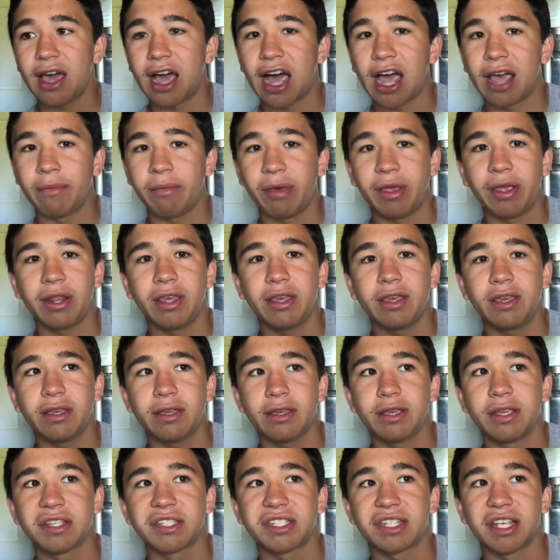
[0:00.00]
I made
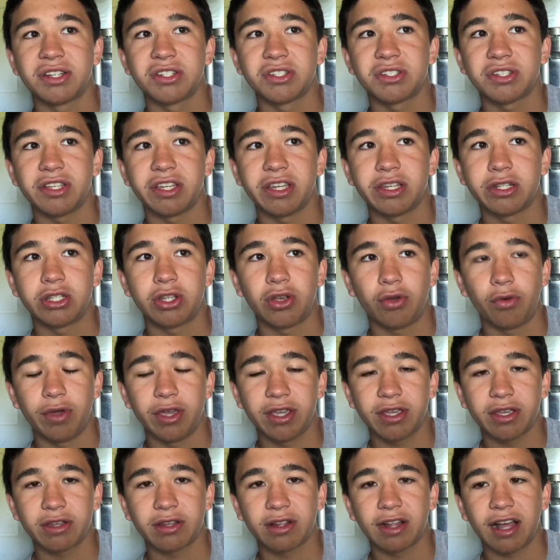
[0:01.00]
it essentially a 2-week